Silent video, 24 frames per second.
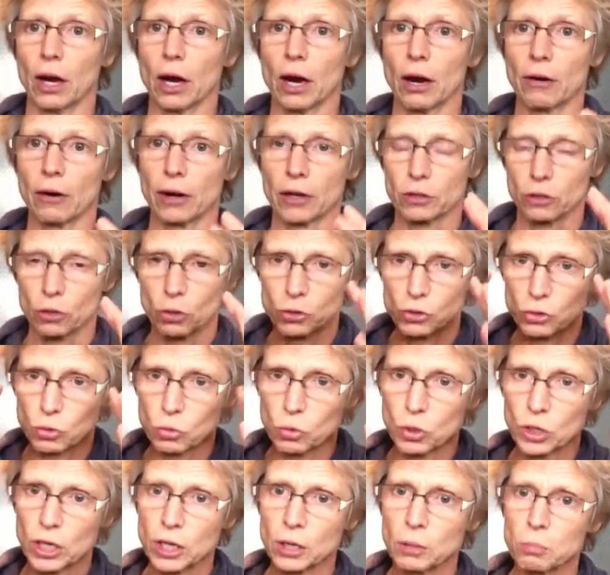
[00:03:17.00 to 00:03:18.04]
All right, those are
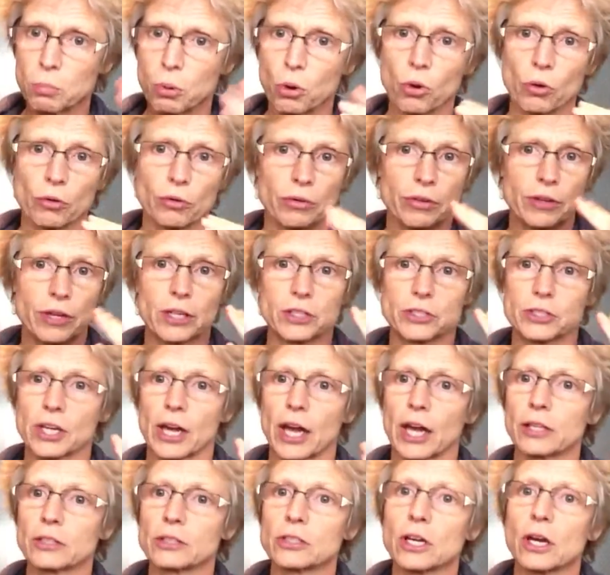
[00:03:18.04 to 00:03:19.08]
really important things.
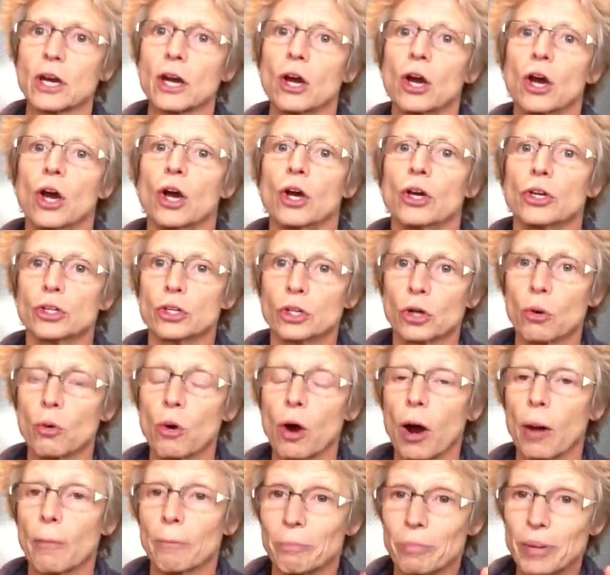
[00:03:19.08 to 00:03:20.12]
And you
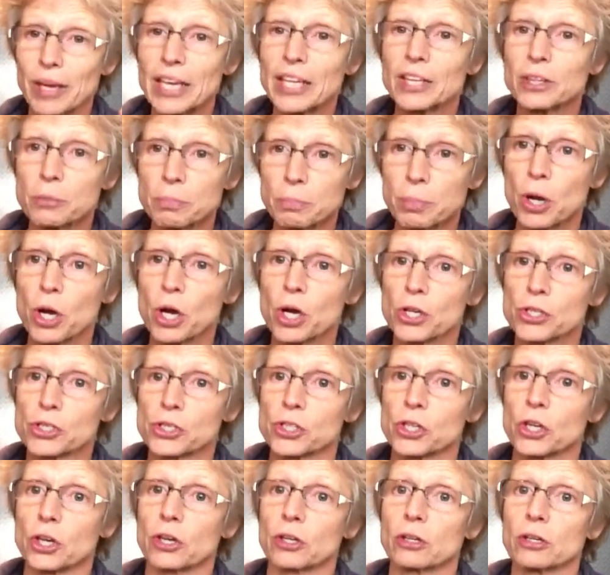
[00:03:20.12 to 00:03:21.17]
know, be the
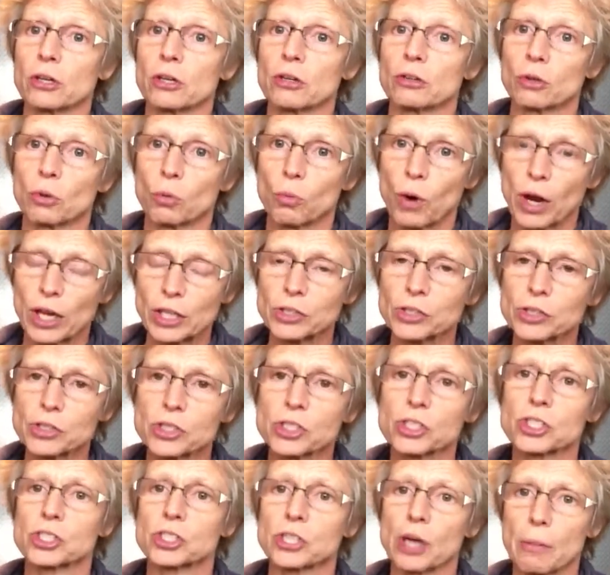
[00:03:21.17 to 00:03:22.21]
person that when
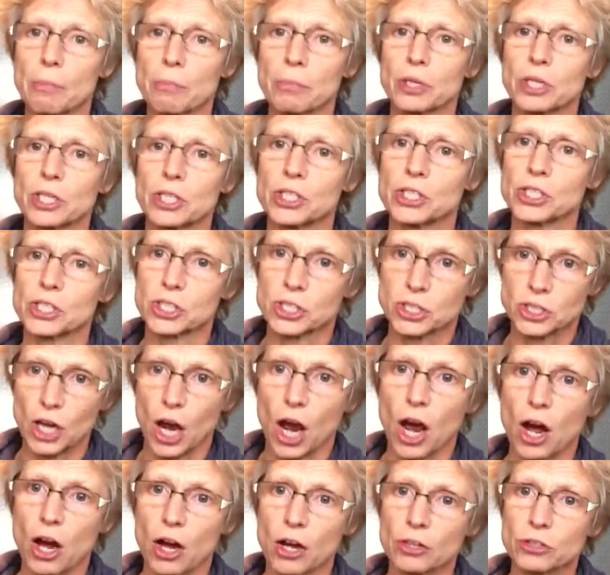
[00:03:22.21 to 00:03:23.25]
somebody
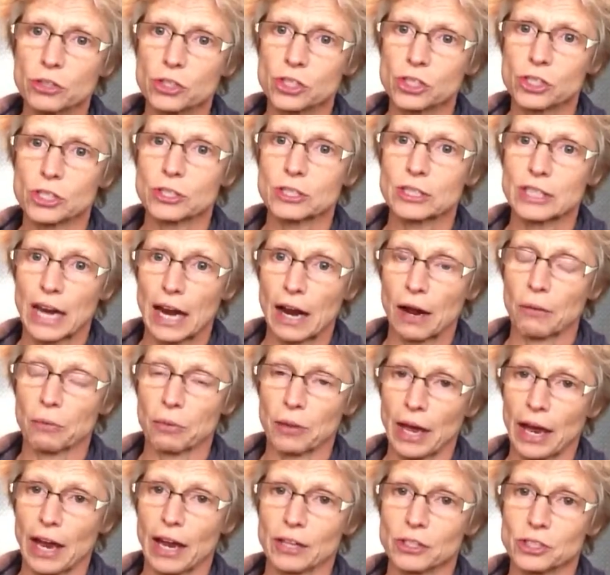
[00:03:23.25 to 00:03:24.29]
starts down
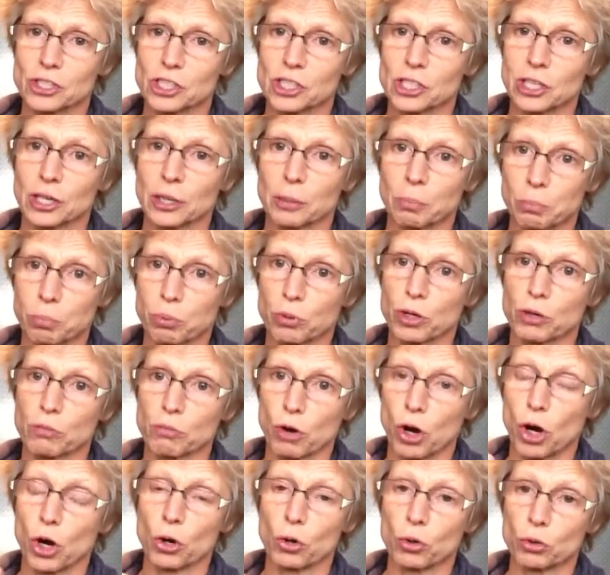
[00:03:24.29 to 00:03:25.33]
that slippery
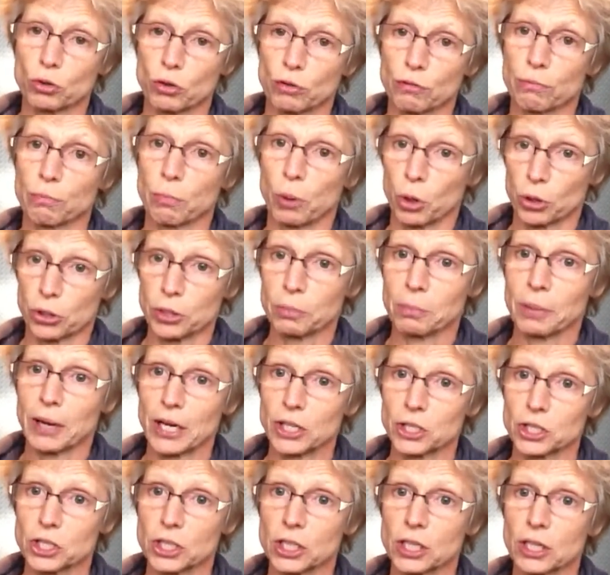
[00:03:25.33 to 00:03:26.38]
road of body
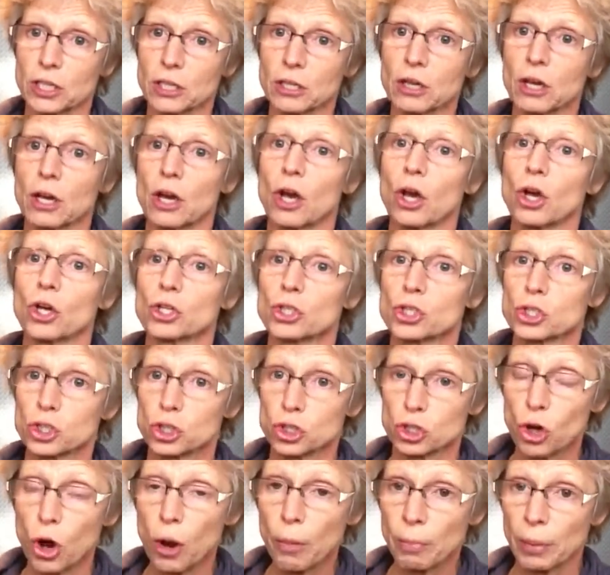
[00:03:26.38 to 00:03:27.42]
bashing,
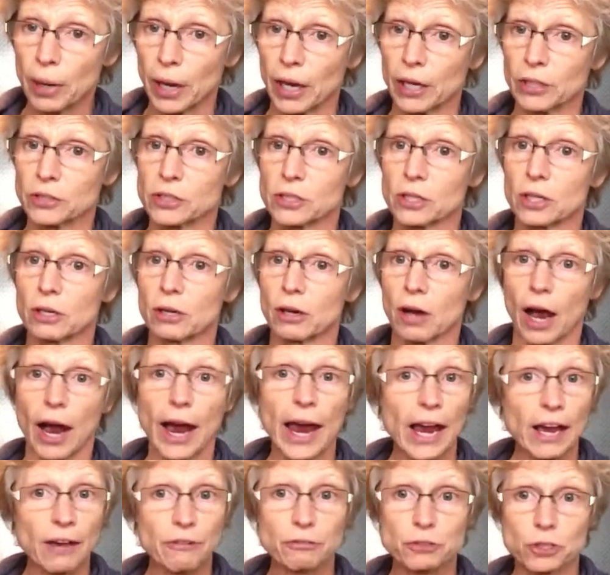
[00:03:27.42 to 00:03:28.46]
stop it. I
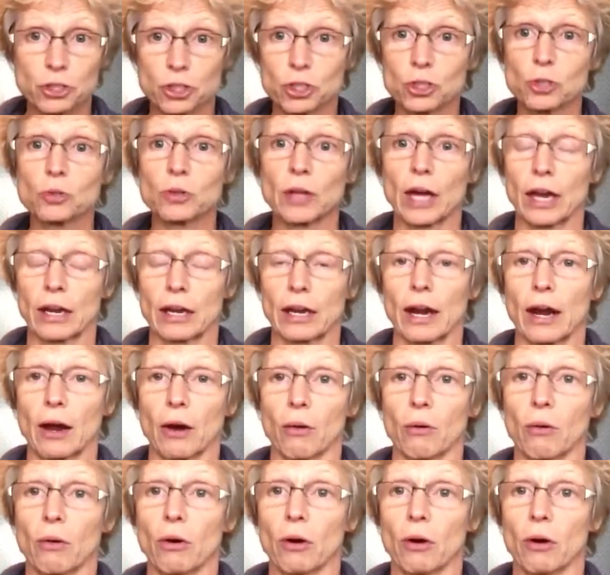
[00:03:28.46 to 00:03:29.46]
have to do that now.